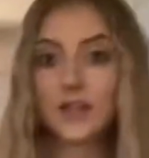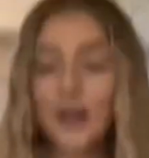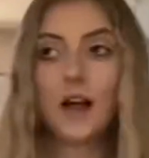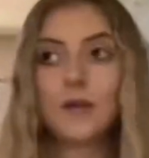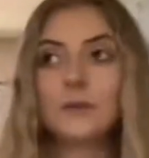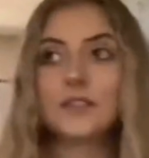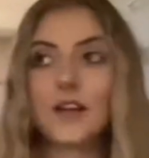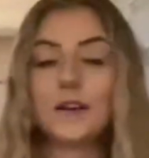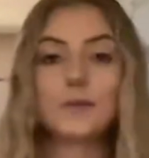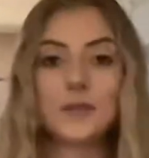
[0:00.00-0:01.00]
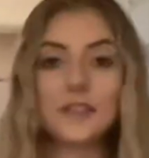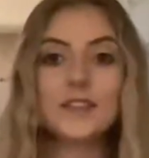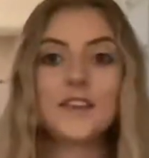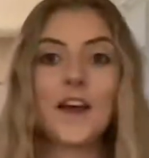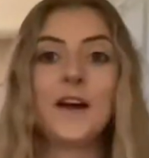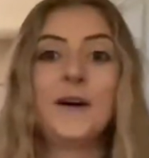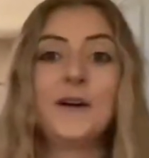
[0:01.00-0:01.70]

And I was like really scared.